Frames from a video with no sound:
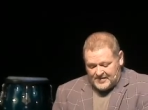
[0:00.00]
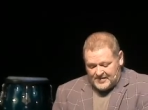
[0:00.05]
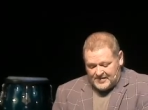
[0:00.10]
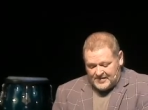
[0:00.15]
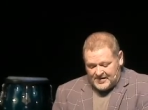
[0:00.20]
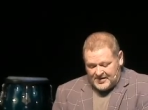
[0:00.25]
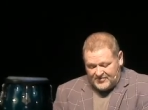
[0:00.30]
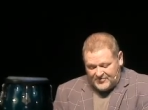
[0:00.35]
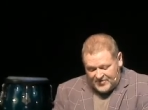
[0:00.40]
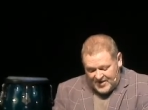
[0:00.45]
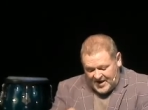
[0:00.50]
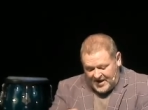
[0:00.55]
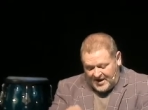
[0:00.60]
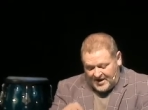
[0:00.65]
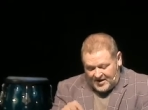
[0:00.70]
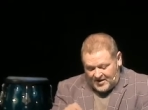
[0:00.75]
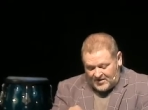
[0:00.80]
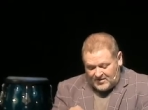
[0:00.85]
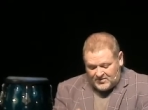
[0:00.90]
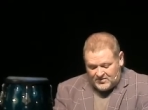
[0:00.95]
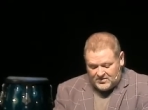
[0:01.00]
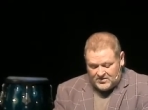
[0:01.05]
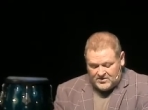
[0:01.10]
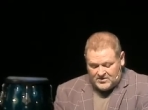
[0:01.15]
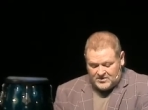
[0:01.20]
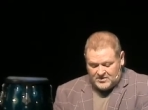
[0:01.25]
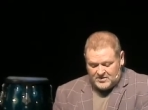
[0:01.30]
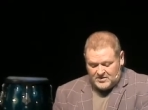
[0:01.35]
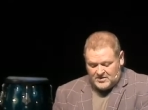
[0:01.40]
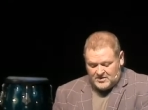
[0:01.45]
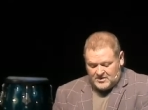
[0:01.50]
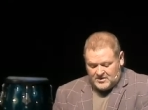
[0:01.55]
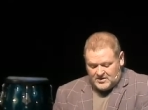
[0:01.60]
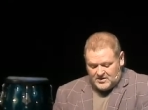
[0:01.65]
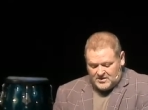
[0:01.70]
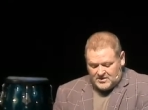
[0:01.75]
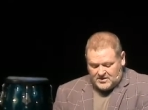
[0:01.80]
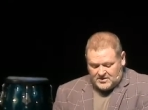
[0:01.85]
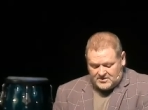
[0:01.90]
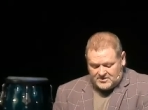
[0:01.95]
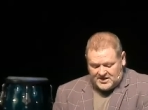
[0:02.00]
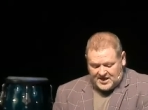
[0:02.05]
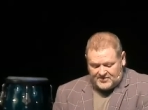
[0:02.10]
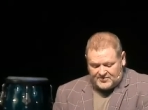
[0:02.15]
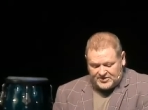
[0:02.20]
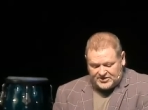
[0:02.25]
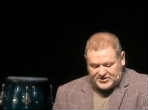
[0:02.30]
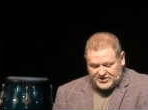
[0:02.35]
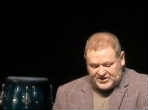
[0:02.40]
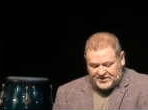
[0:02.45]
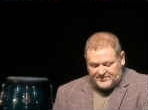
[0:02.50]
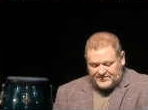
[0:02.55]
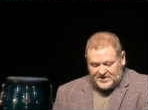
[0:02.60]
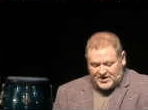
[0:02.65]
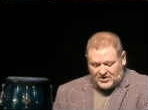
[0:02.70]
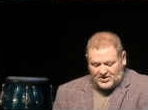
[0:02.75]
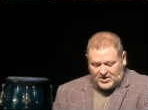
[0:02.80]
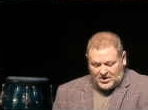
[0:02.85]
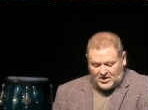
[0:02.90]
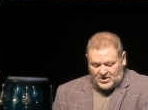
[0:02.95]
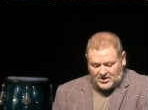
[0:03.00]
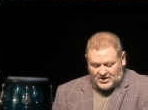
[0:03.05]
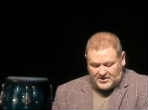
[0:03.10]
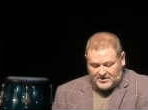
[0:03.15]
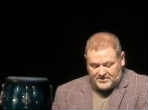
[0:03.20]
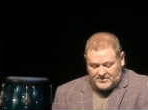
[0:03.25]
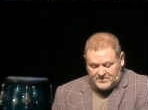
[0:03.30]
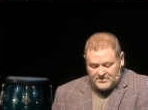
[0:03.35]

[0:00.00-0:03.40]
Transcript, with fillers: and there they received their calling.